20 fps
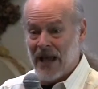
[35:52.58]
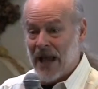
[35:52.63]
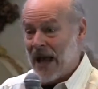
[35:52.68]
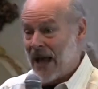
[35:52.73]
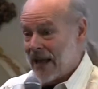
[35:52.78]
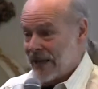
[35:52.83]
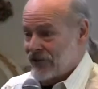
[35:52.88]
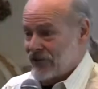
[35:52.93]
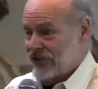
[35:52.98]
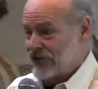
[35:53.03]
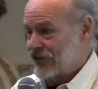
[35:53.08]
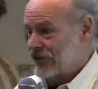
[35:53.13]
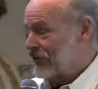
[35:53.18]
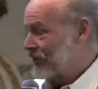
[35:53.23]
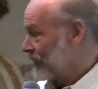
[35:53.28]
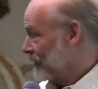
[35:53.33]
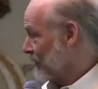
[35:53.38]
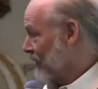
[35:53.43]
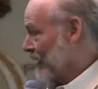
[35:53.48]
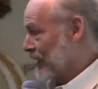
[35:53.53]
I
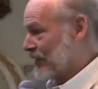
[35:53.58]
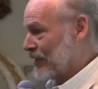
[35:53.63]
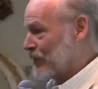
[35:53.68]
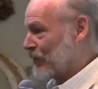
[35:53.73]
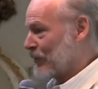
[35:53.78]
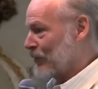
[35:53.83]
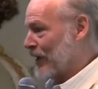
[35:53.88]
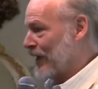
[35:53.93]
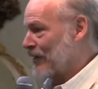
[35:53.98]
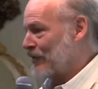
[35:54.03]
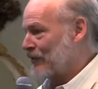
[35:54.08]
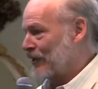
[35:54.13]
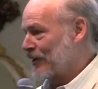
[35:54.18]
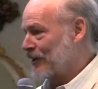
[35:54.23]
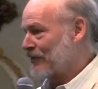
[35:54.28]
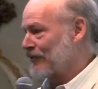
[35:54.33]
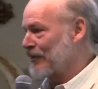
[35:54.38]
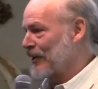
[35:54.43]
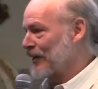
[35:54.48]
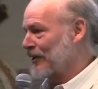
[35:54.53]
don't
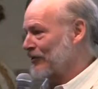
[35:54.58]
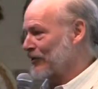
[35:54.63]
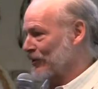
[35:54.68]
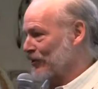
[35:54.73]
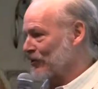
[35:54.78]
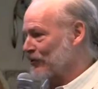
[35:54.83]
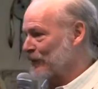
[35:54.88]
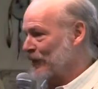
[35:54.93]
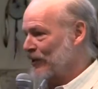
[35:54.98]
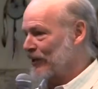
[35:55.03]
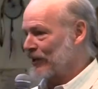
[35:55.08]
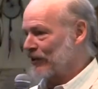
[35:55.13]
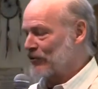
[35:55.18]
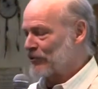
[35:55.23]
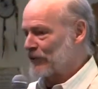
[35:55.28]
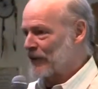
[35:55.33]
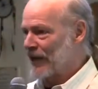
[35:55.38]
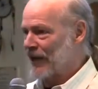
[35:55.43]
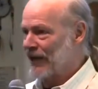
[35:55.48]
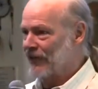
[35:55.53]
want to define your
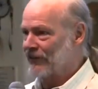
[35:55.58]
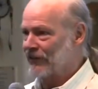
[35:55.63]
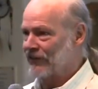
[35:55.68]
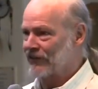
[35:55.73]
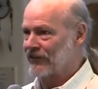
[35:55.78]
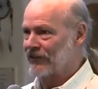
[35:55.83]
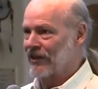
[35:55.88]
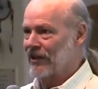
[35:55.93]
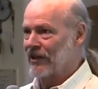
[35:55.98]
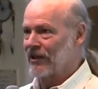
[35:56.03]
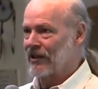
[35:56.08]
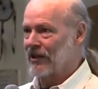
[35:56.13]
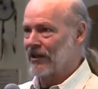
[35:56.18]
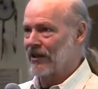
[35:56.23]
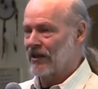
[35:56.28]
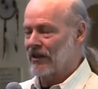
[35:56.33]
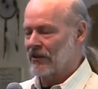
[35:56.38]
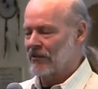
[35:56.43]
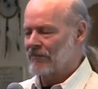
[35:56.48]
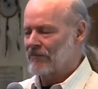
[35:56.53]
experience, but I just
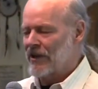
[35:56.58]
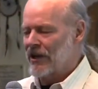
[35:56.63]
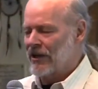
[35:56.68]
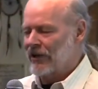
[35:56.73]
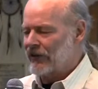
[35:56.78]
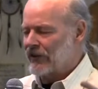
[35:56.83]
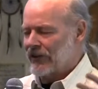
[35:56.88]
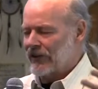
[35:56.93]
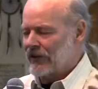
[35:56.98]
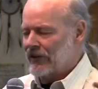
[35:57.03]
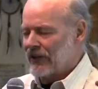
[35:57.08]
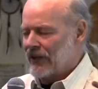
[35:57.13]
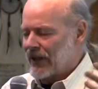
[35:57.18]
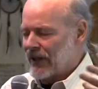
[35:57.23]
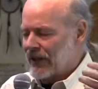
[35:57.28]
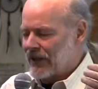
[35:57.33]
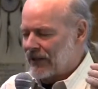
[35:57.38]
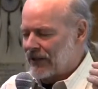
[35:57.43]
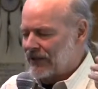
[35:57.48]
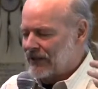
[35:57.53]
melt. And
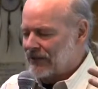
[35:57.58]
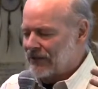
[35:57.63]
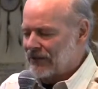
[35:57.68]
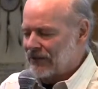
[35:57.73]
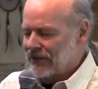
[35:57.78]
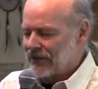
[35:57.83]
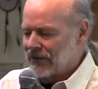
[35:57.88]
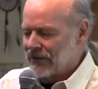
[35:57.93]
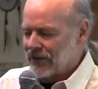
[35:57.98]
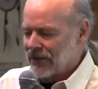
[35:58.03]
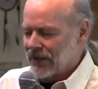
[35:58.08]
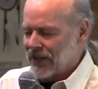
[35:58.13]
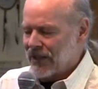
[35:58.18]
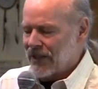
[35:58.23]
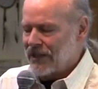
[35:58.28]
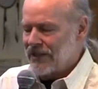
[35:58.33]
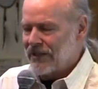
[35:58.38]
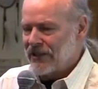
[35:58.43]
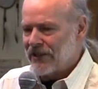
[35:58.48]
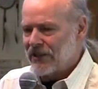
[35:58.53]

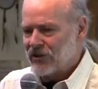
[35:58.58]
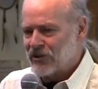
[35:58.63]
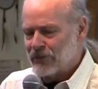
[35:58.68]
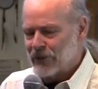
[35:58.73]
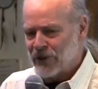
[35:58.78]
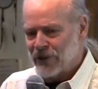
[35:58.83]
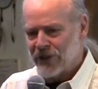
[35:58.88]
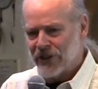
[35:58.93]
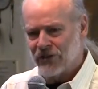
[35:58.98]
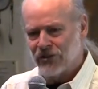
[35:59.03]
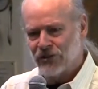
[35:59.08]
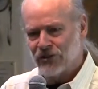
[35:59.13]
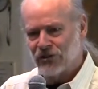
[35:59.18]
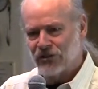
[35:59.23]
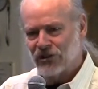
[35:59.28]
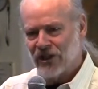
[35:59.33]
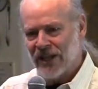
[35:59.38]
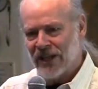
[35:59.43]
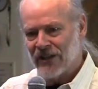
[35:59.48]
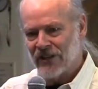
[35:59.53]
in the experiential
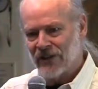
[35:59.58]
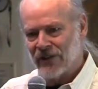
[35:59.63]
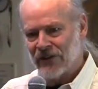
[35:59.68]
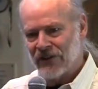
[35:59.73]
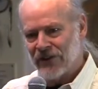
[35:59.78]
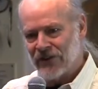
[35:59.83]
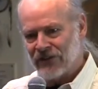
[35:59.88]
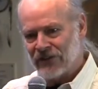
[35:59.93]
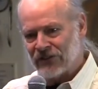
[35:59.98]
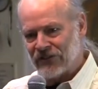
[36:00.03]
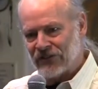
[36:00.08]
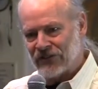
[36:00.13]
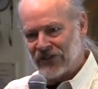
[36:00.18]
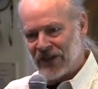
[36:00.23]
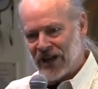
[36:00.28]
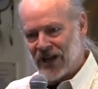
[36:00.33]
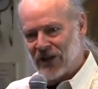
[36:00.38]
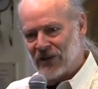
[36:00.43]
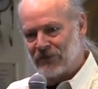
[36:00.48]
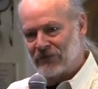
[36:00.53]
channel, this
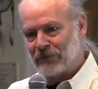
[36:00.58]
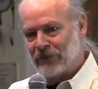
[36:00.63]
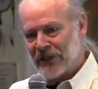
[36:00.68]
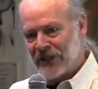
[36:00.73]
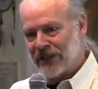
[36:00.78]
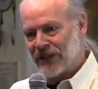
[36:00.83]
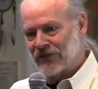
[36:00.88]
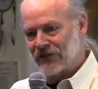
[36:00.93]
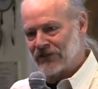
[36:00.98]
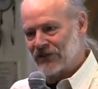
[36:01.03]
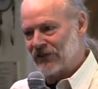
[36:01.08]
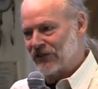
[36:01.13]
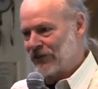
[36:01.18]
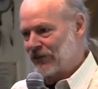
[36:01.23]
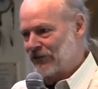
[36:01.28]
self begins to